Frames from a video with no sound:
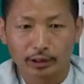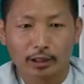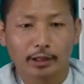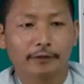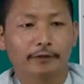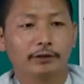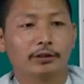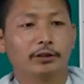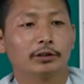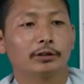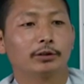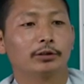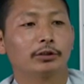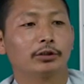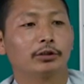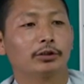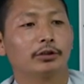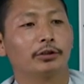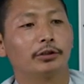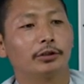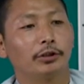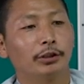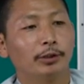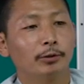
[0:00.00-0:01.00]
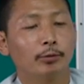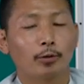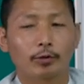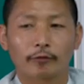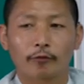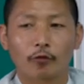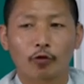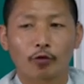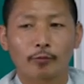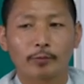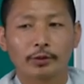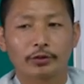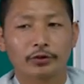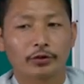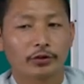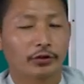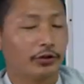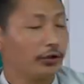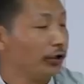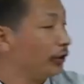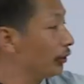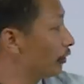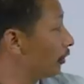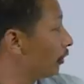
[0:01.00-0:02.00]
after three or four months
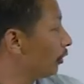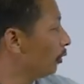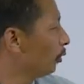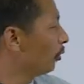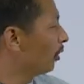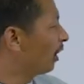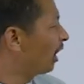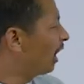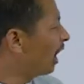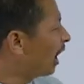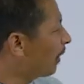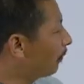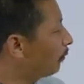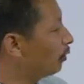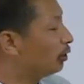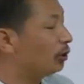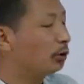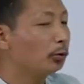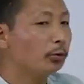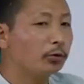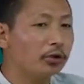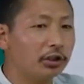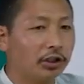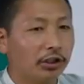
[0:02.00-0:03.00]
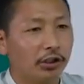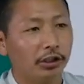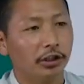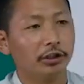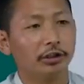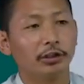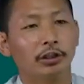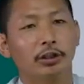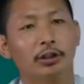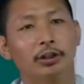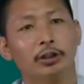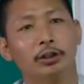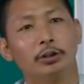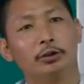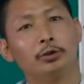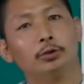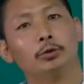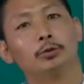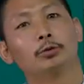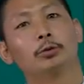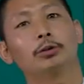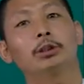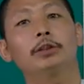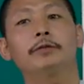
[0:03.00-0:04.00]
since you kept using it,
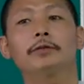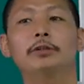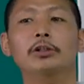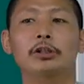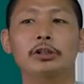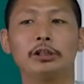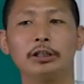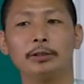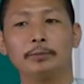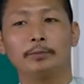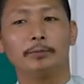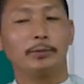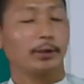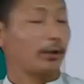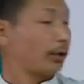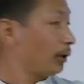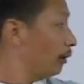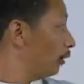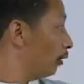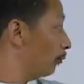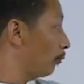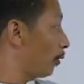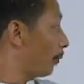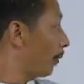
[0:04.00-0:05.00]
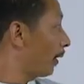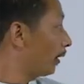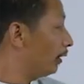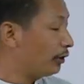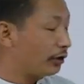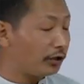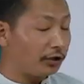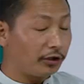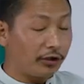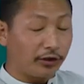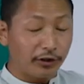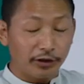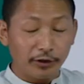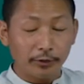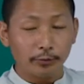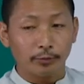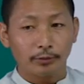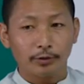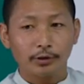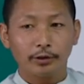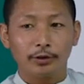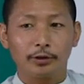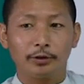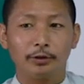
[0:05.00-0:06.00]
you don't even sleep because your mobile is
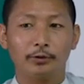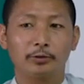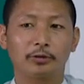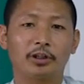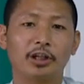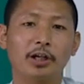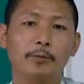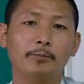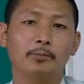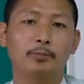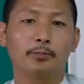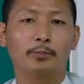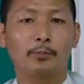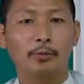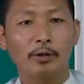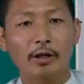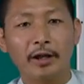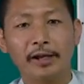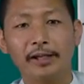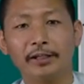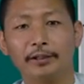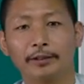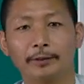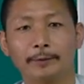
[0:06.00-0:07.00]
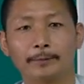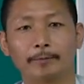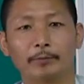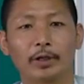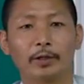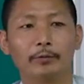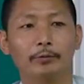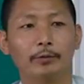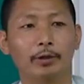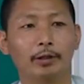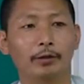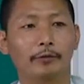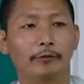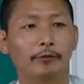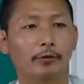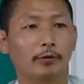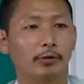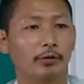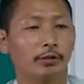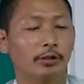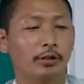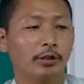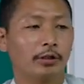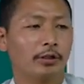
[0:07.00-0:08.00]
new. You kept playing, and
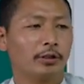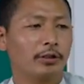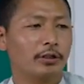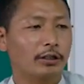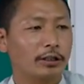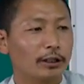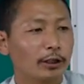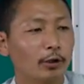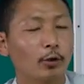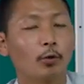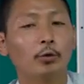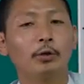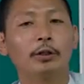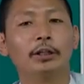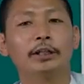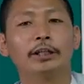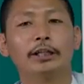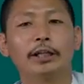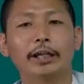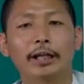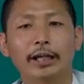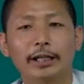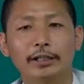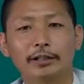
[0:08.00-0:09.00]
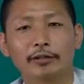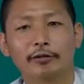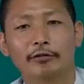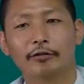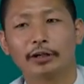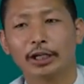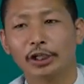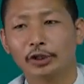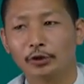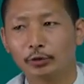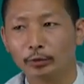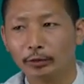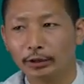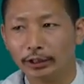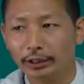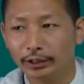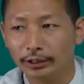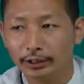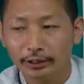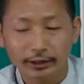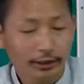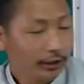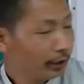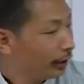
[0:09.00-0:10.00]
therefore, slowly and
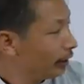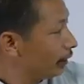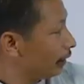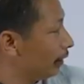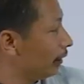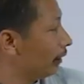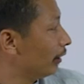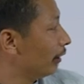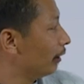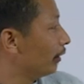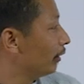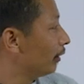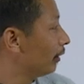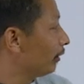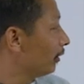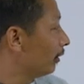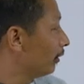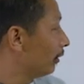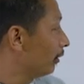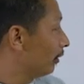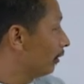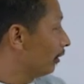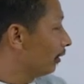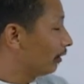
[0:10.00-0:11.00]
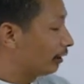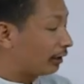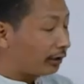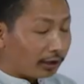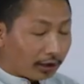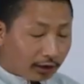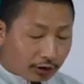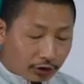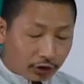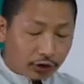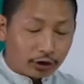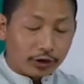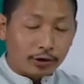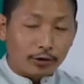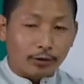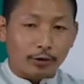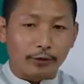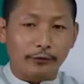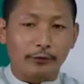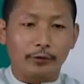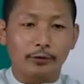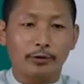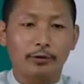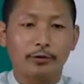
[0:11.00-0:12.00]
gradually, the, the touch
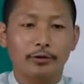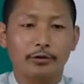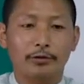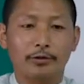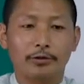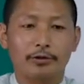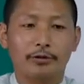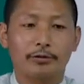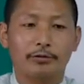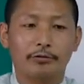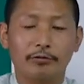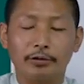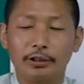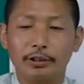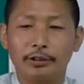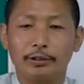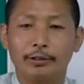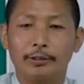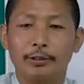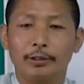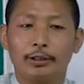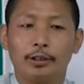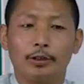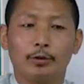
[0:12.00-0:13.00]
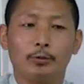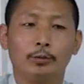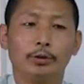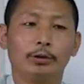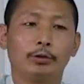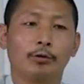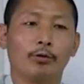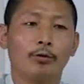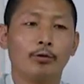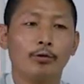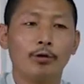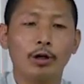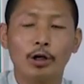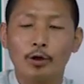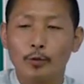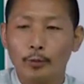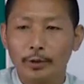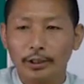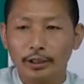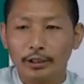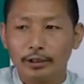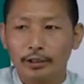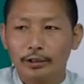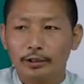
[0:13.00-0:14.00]
of your screen will go
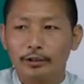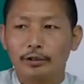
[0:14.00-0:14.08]
away.